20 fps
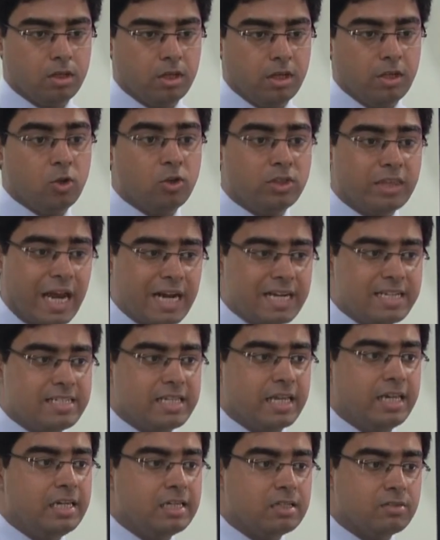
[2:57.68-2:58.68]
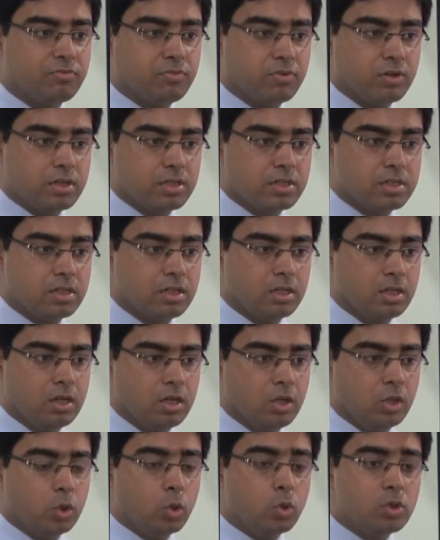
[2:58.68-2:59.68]
You know, that's the indifference.
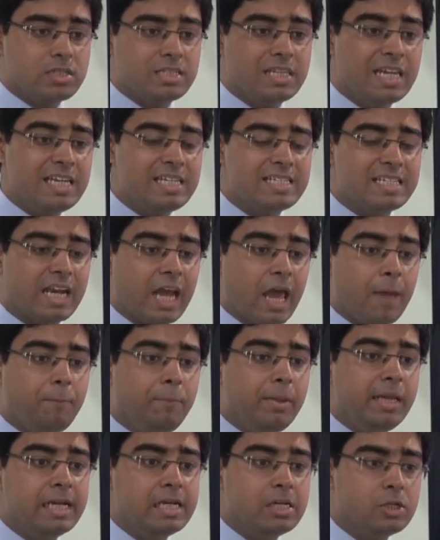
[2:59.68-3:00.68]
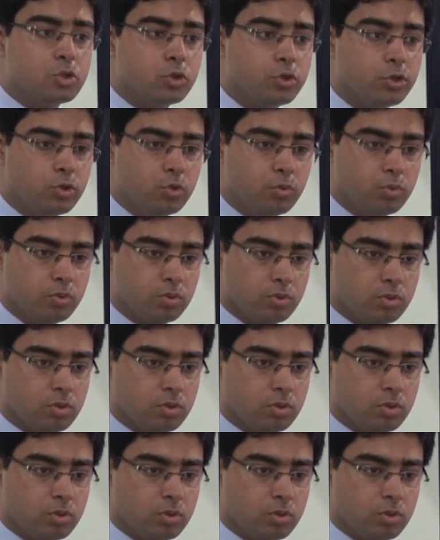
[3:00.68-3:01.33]
Those things that appeal to you,